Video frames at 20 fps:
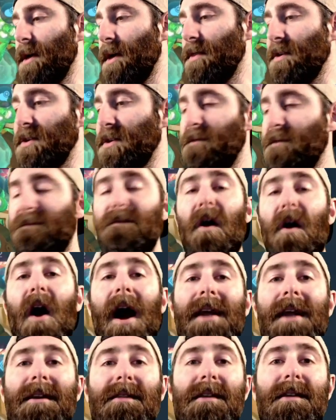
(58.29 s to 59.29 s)
that you
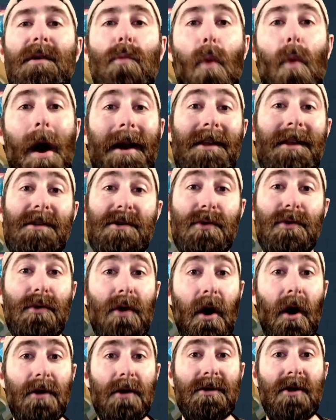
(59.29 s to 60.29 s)
find the 1 and 2
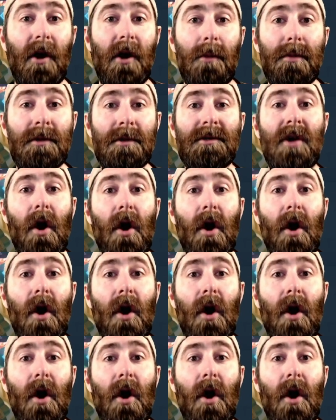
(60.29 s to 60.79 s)
cost goblins,